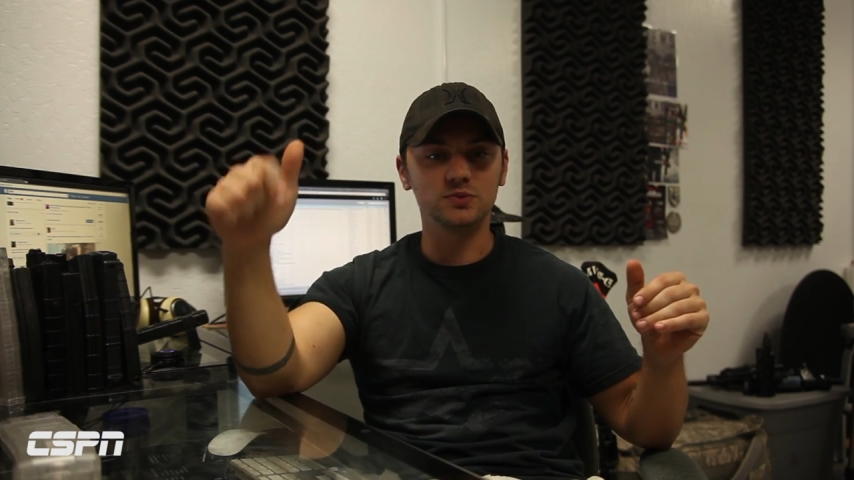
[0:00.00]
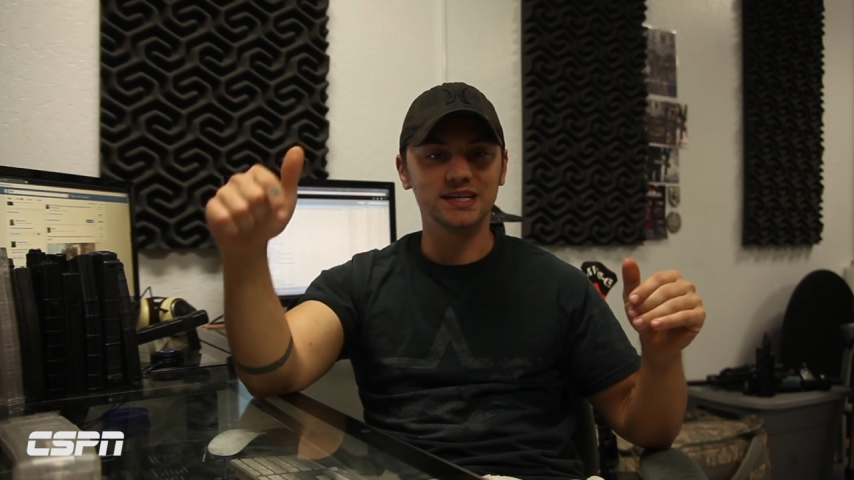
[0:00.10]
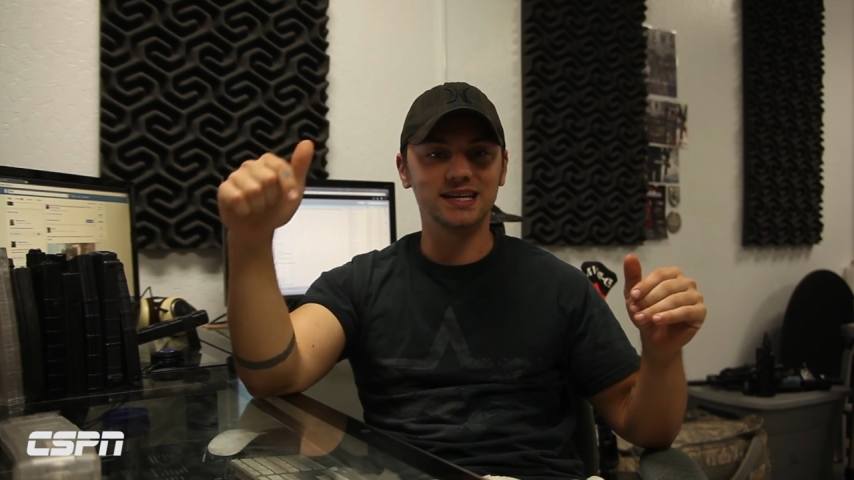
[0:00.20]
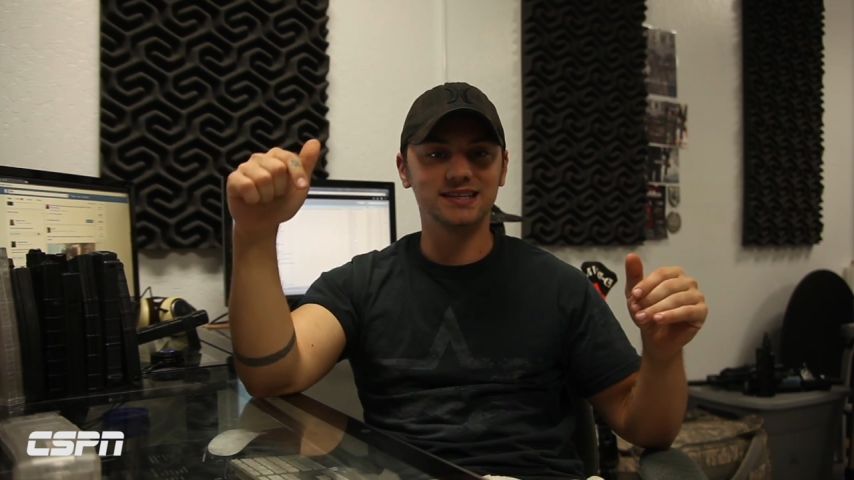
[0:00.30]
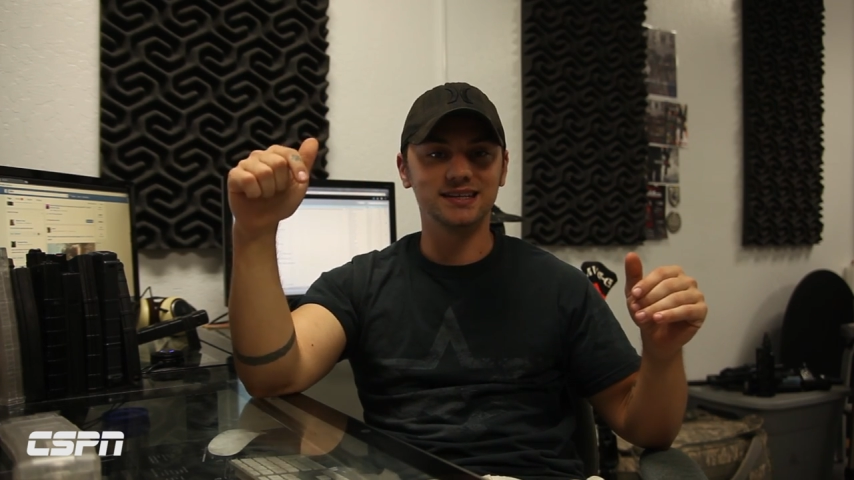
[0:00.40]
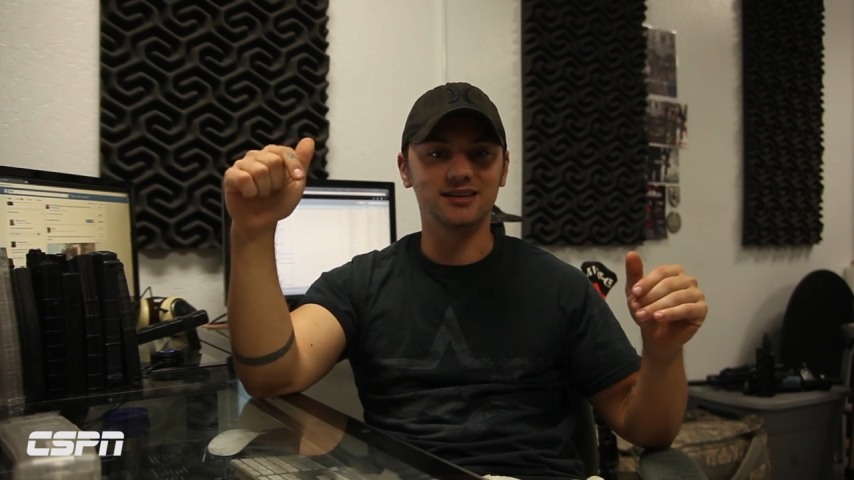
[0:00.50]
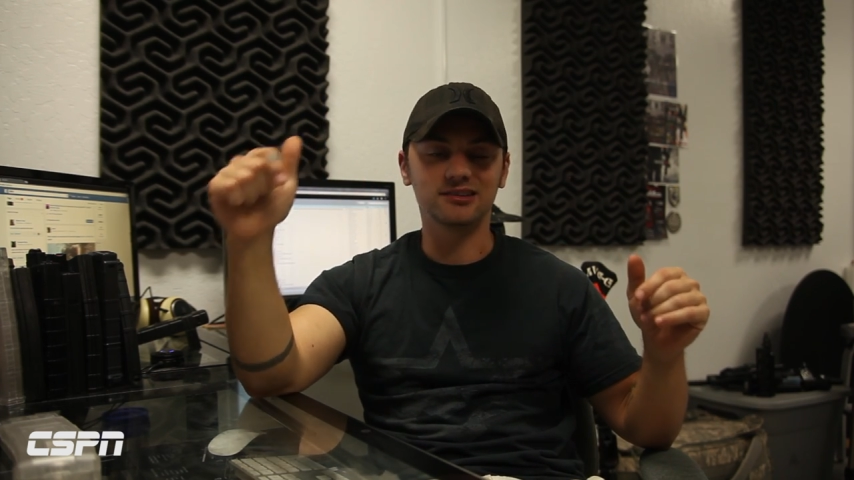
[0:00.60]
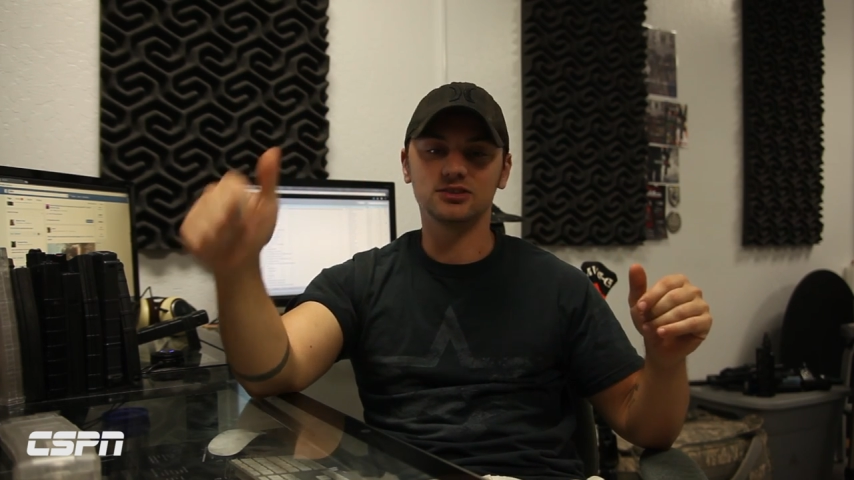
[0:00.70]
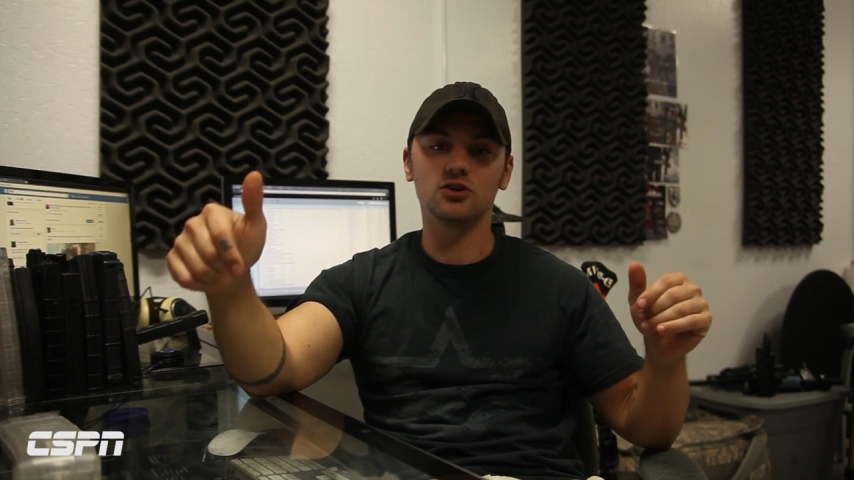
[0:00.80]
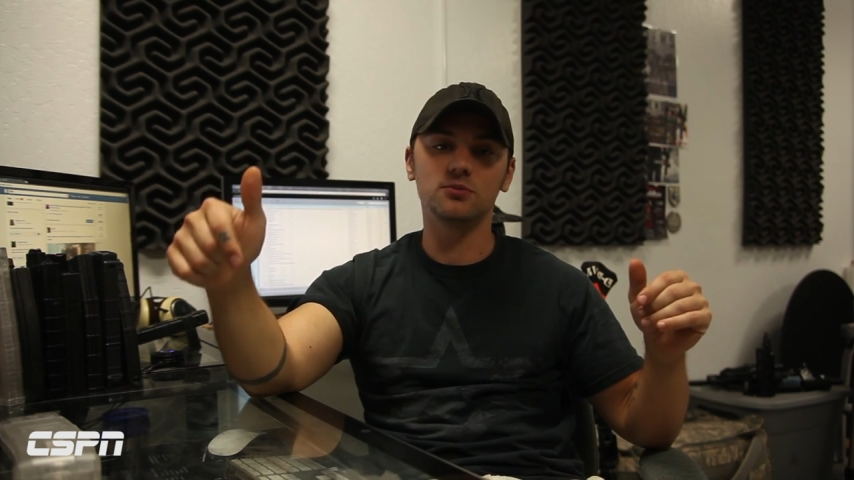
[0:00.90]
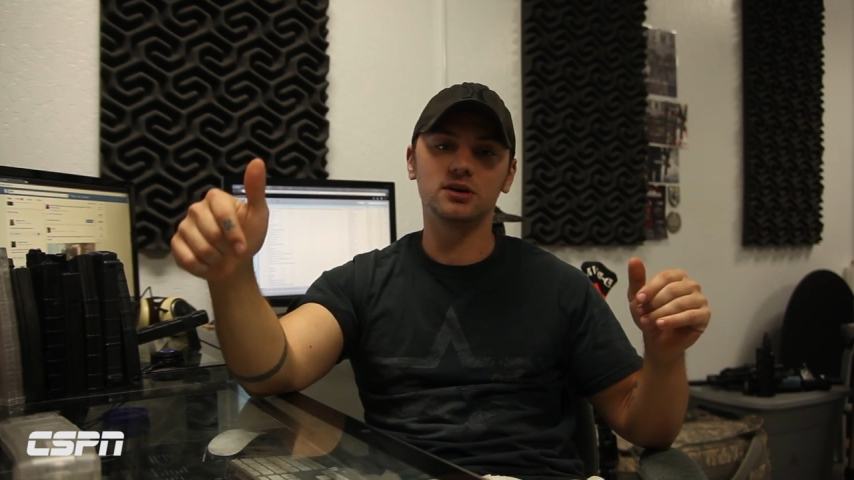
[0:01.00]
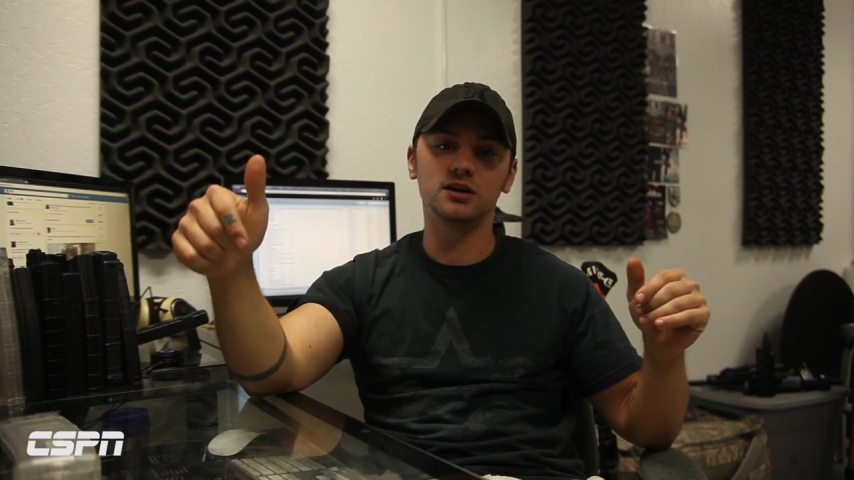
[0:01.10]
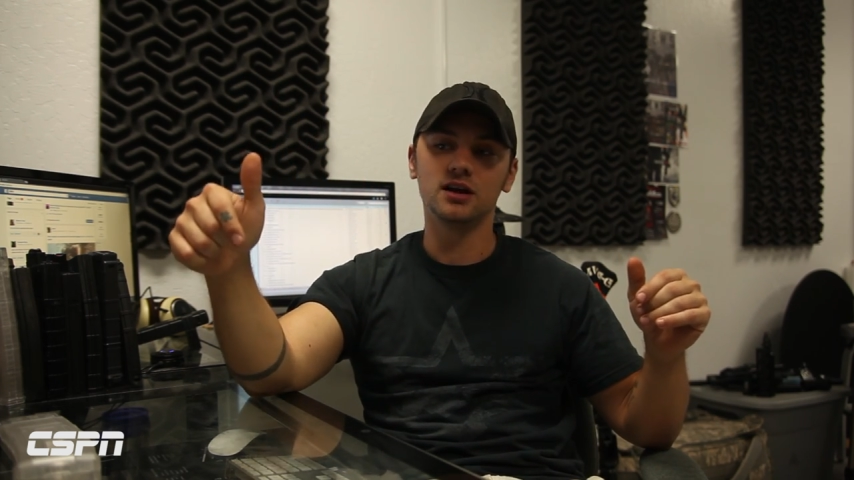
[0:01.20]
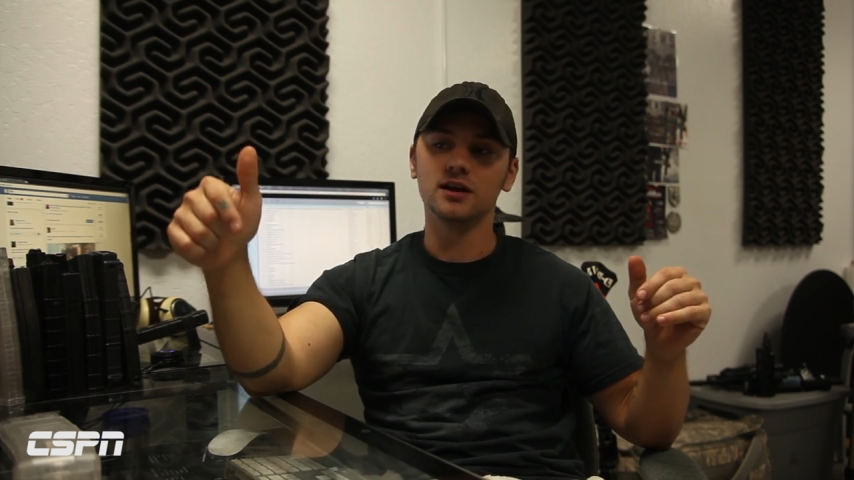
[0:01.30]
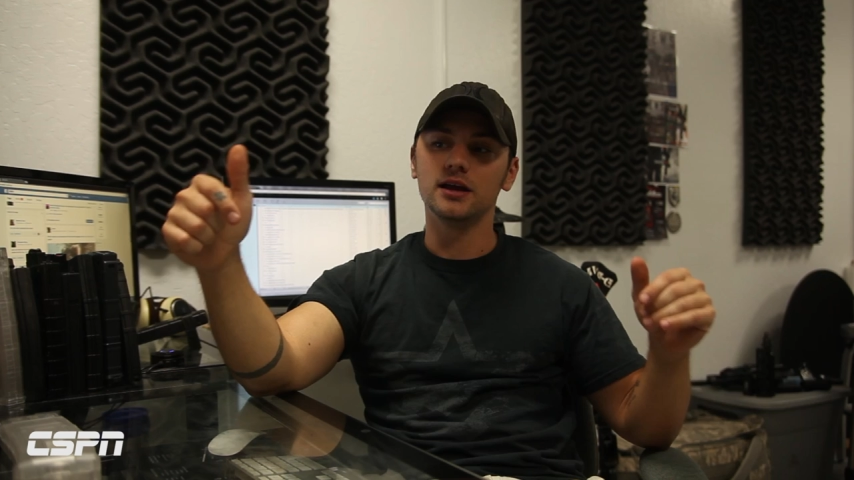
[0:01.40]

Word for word: weekend in October.